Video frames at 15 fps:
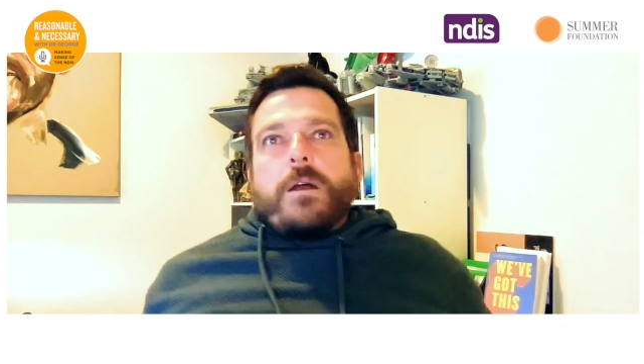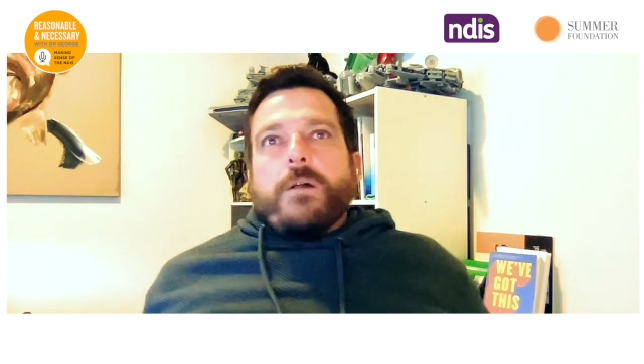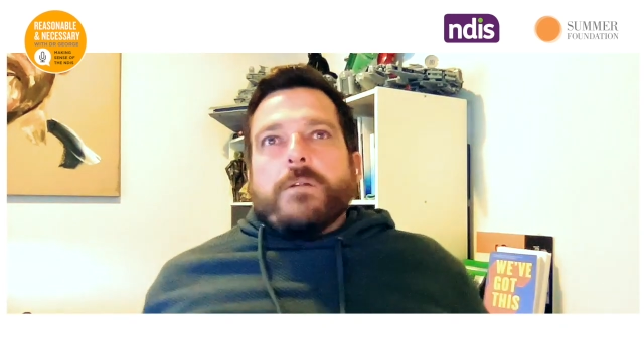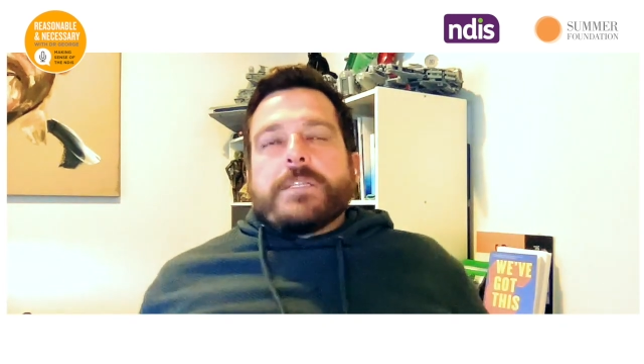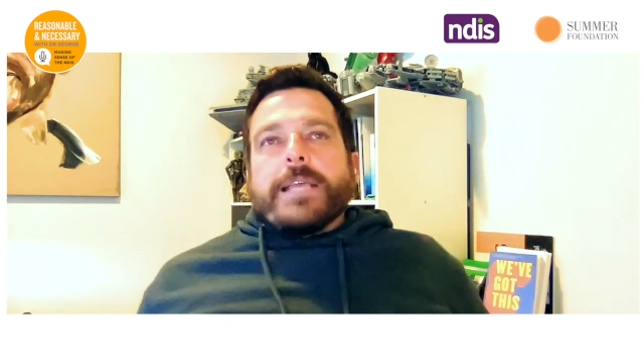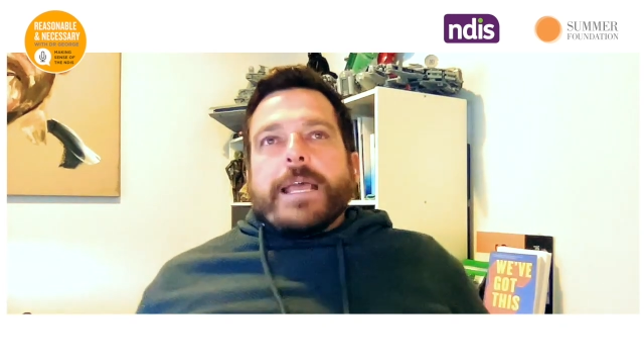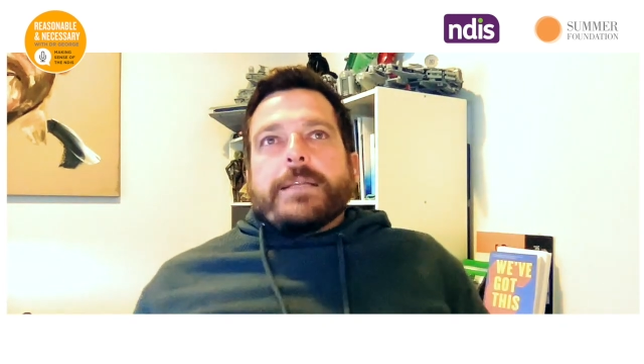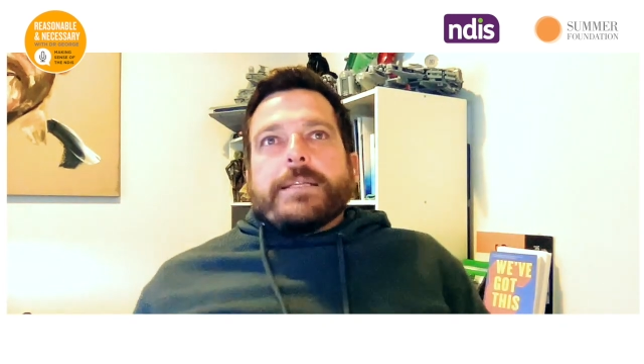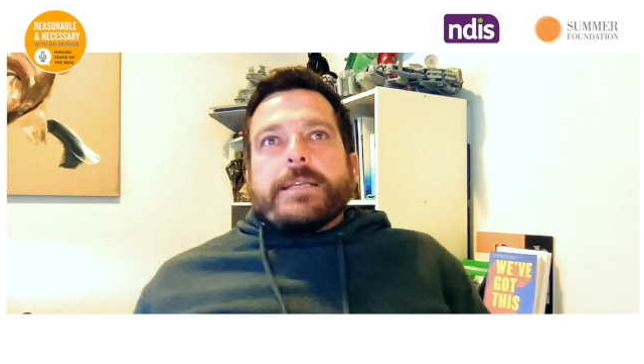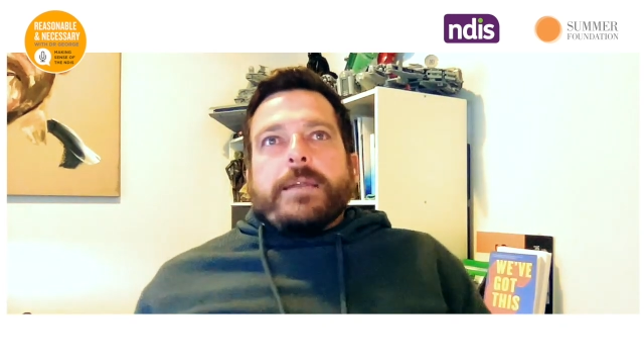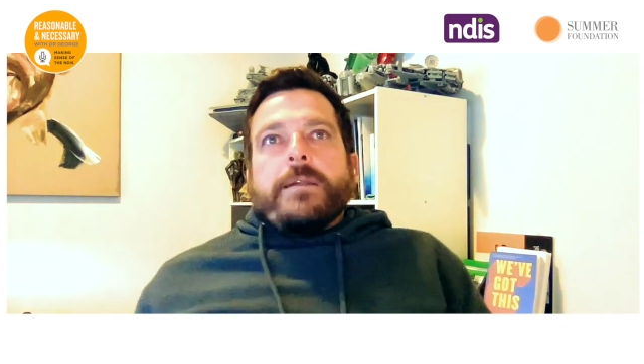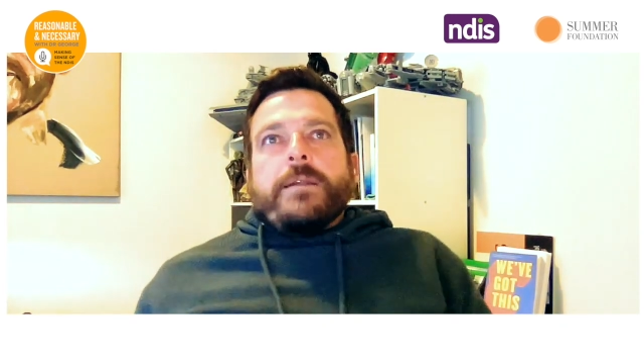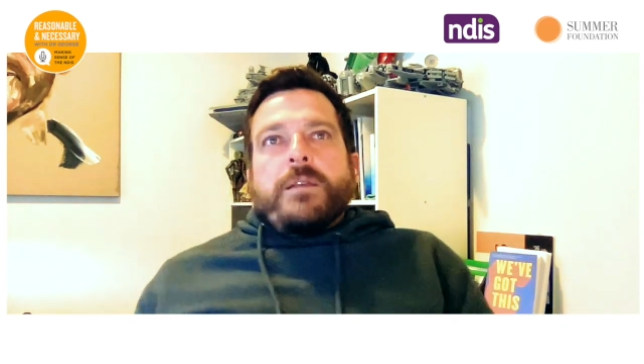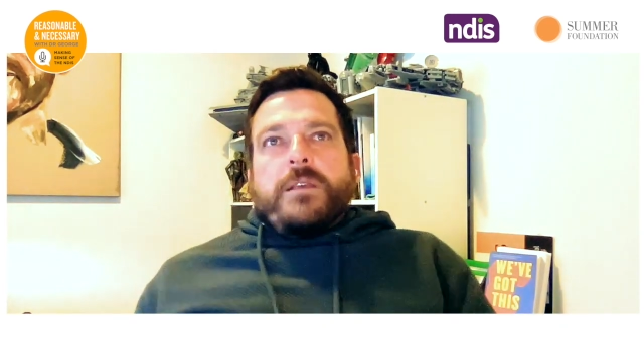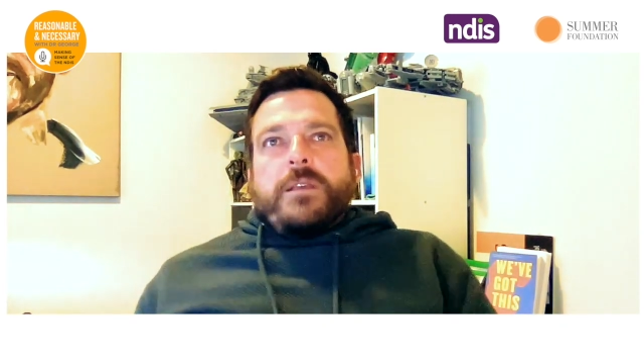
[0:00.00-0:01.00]
contact
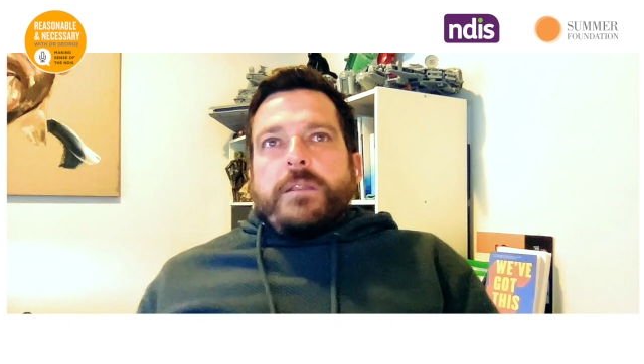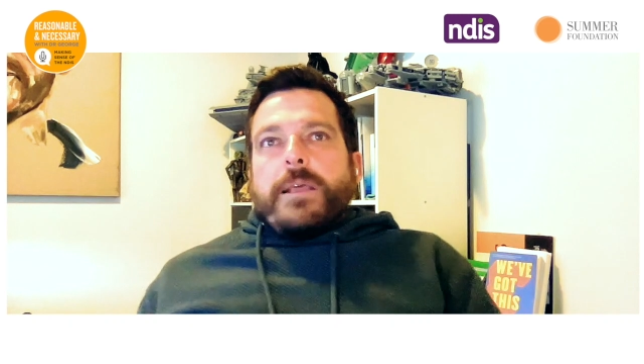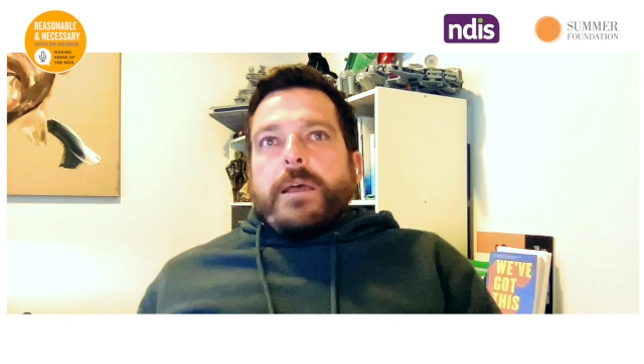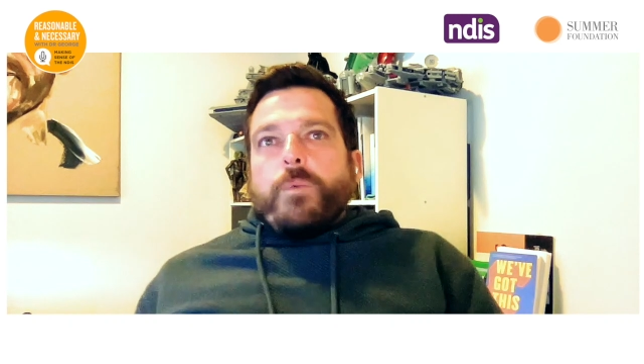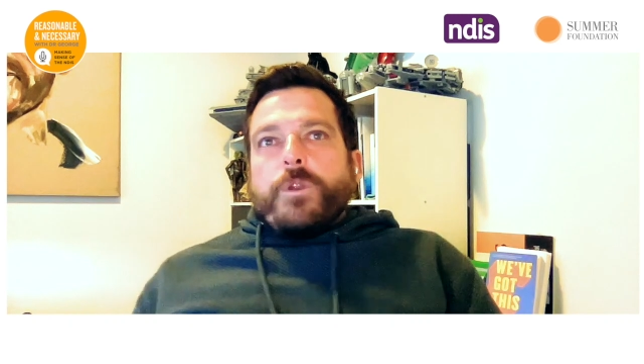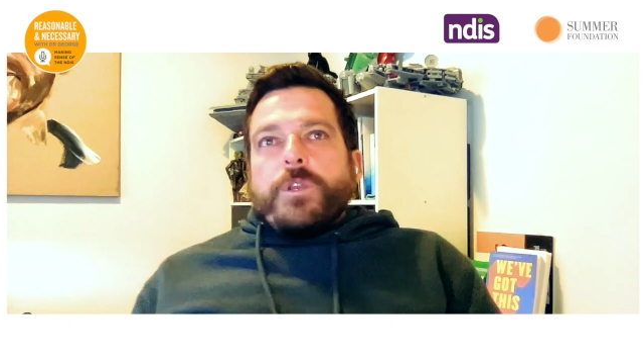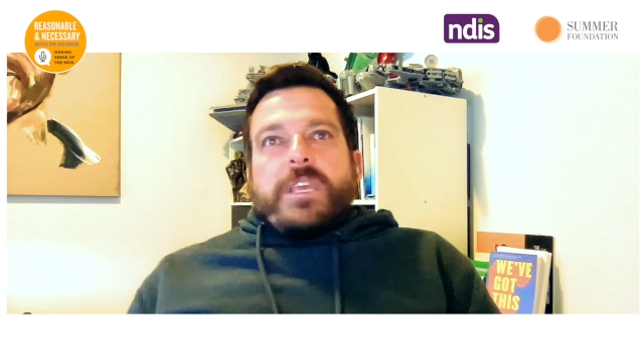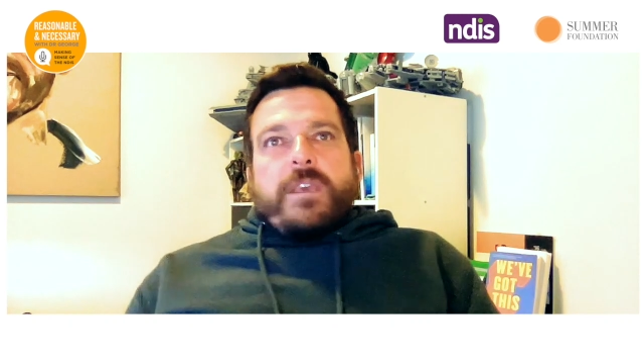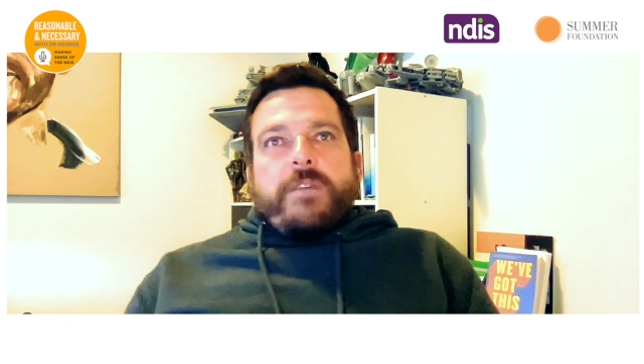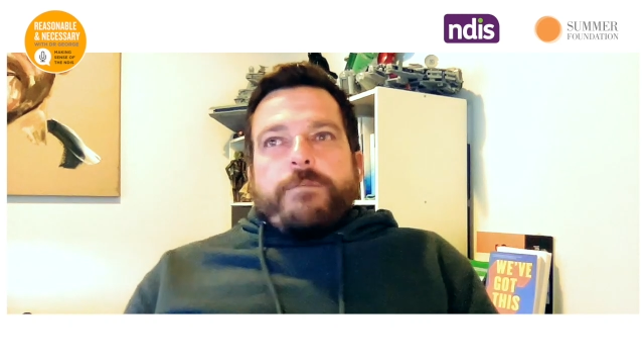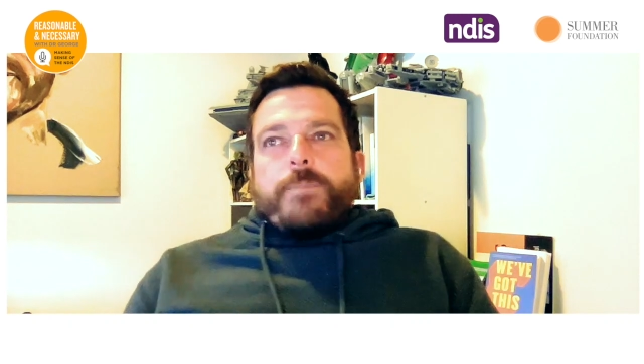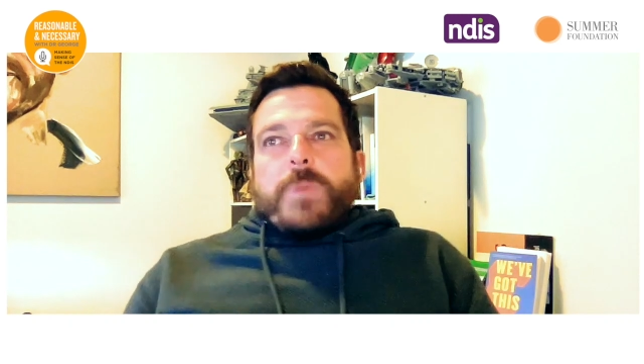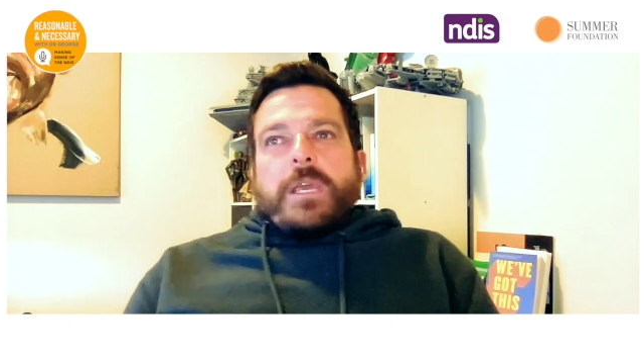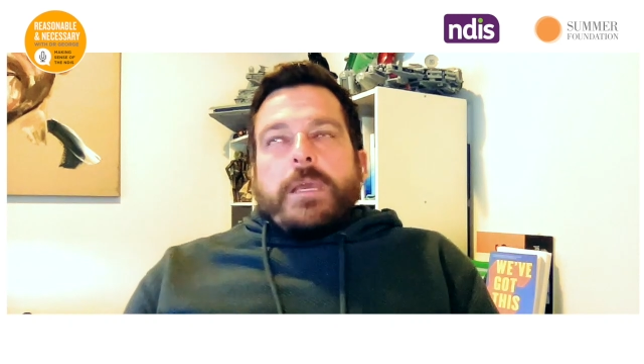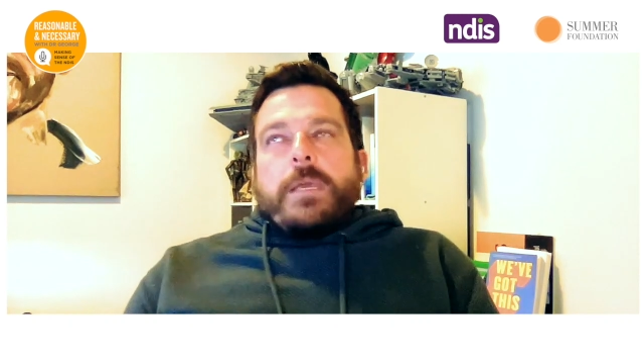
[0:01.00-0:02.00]
in that would give
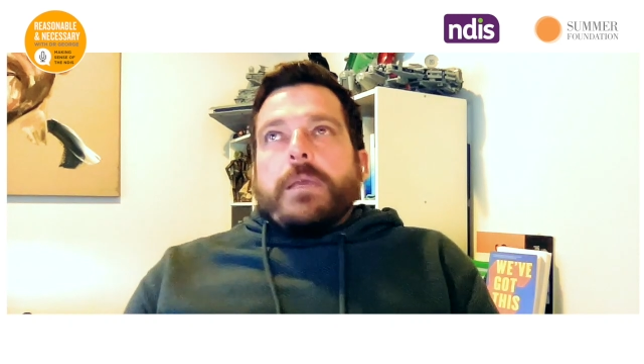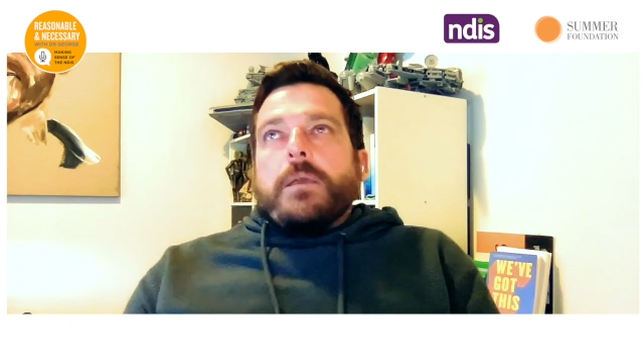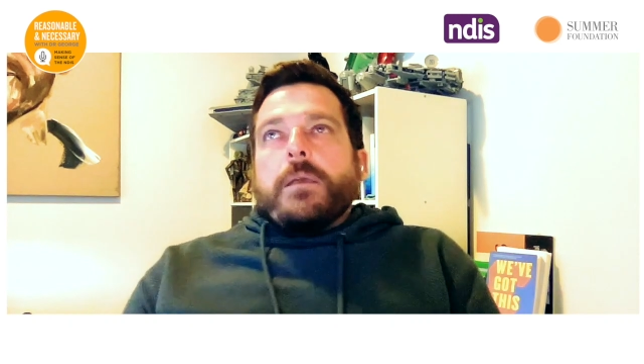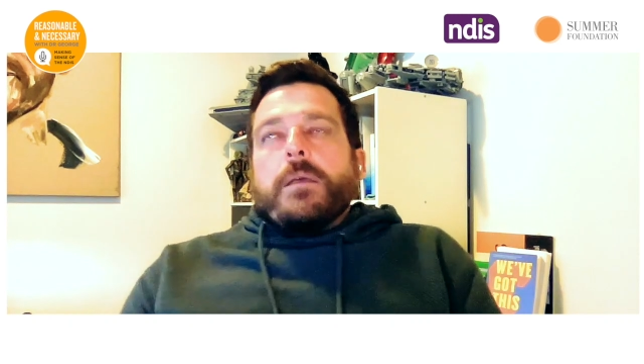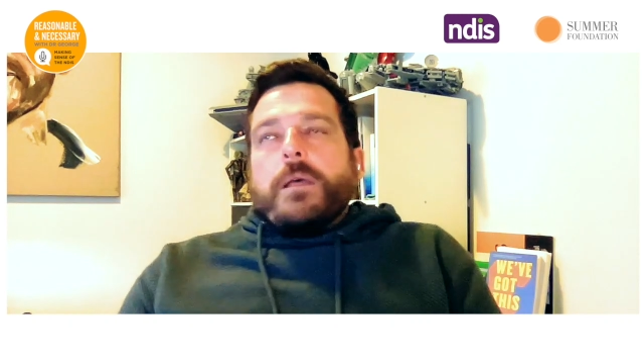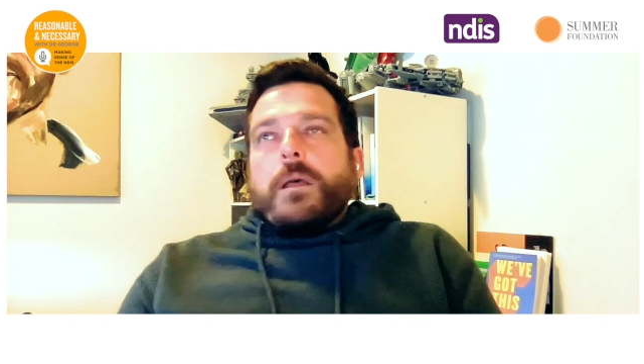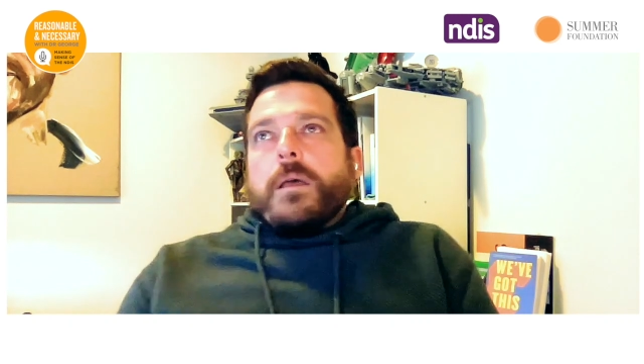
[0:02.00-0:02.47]
me